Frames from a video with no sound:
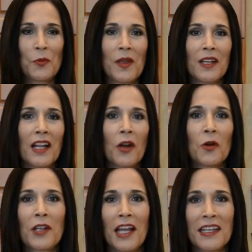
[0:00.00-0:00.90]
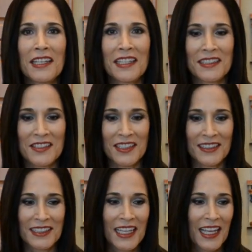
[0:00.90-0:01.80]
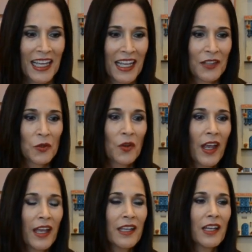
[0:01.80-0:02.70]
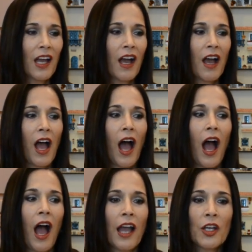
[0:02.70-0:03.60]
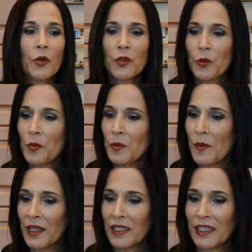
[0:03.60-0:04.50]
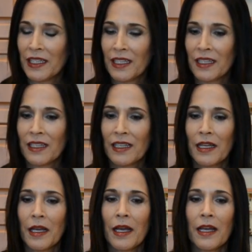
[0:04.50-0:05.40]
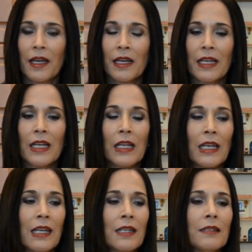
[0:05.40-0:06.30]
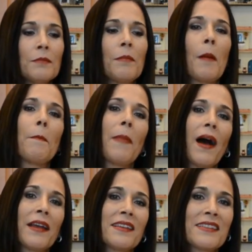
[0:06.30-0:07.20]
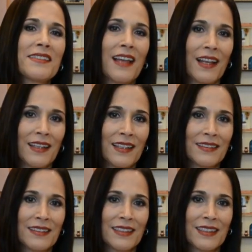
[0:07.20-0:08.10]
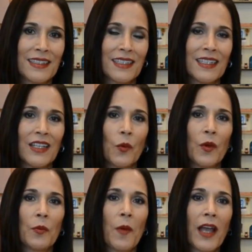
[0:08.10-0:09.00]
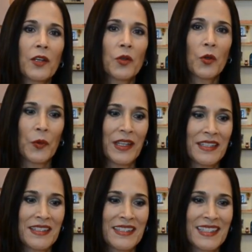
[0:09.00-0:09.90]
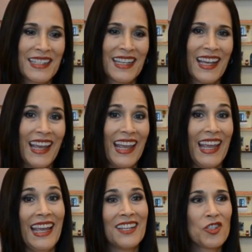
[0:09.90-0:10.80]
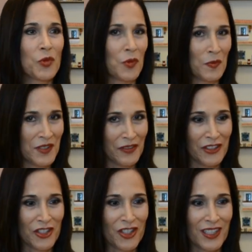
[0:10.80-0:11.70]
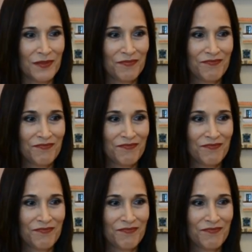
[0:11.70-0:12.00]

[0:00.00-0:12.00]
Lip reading: Gourmet and Organic Kitchen. Today I'm going to be making green papaya salad with microgreens and shrimp ceviche.